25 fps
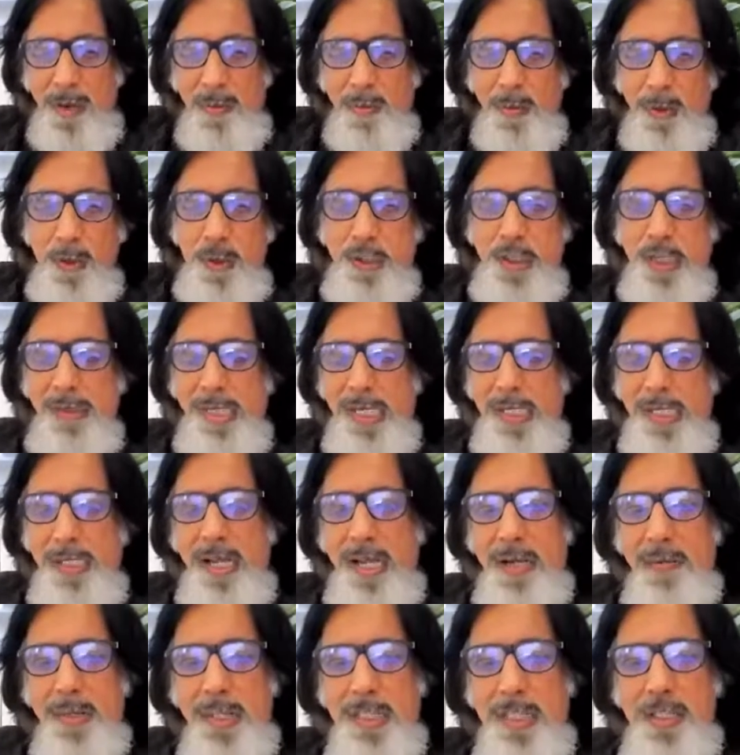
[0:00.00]
Most of the
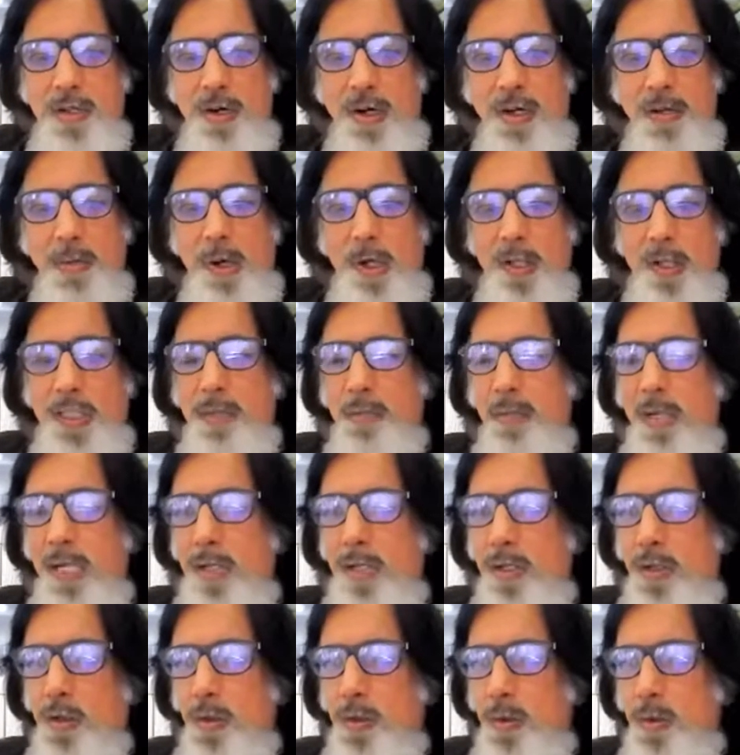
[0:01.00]
time it's not possible
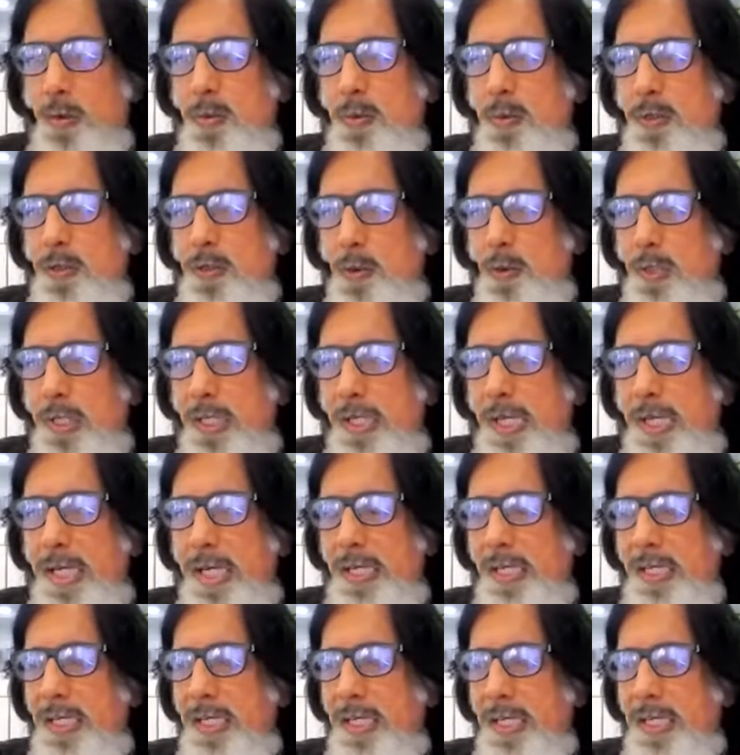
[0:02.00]
to
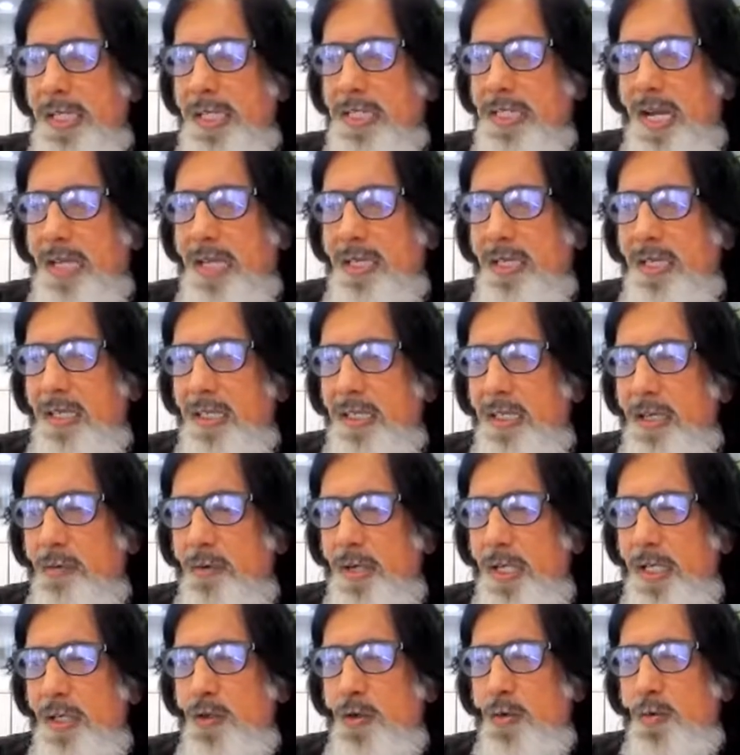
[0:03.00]
get it exactly the
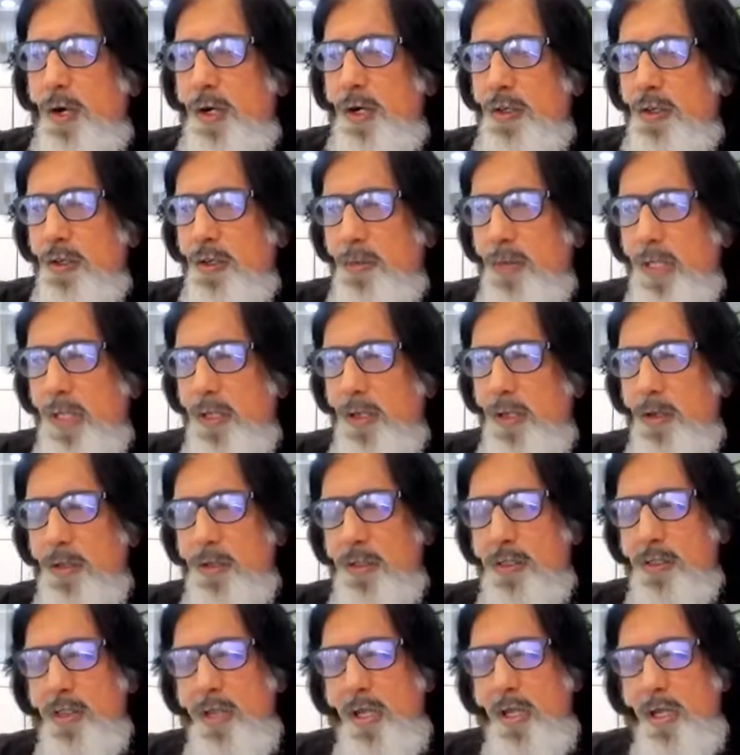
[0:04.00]
way you want to,
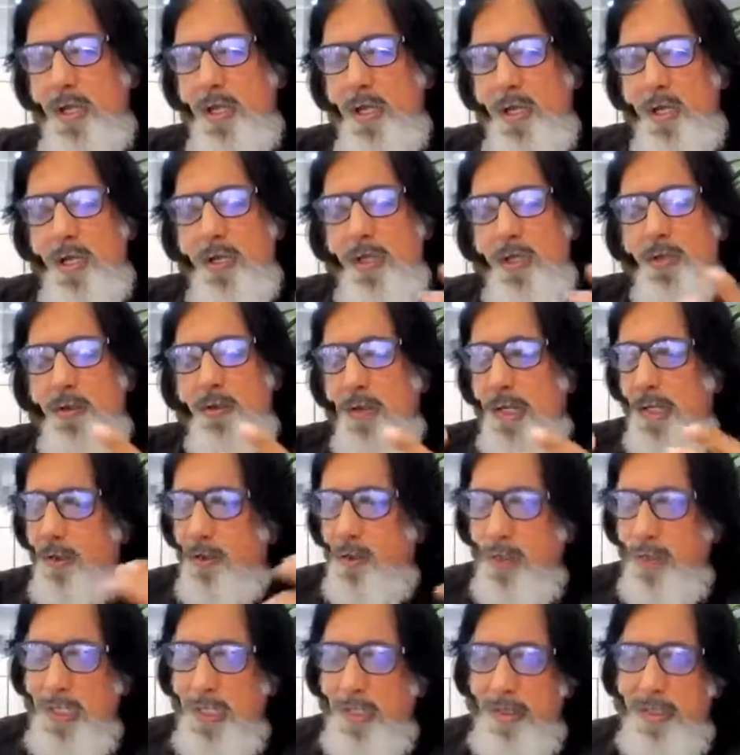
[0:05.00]
because you are
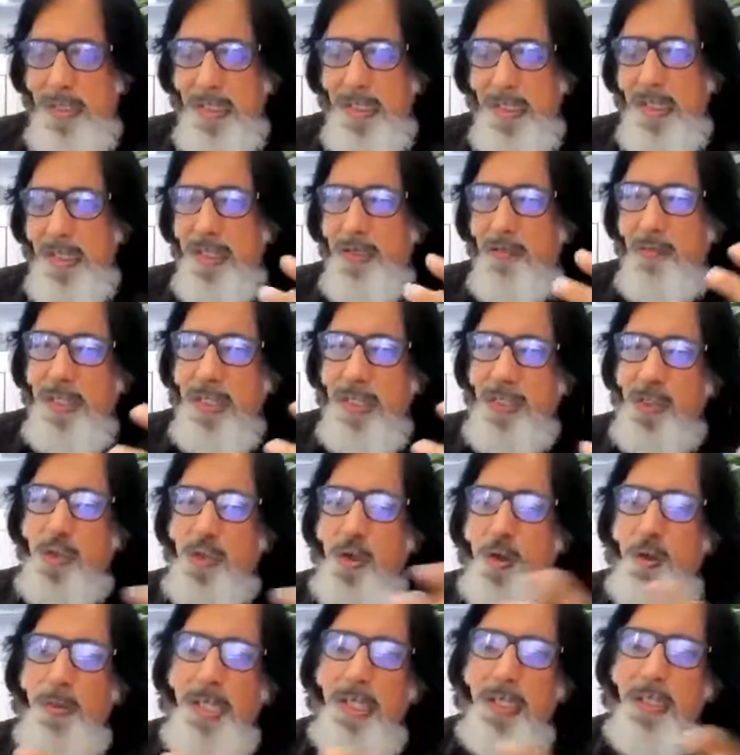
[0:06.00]
dealing with
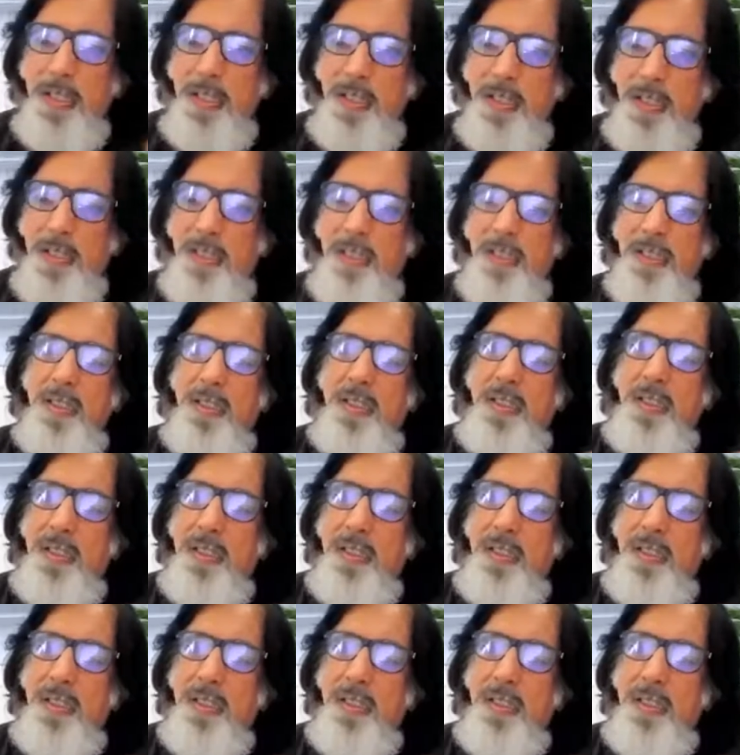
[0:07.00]
so many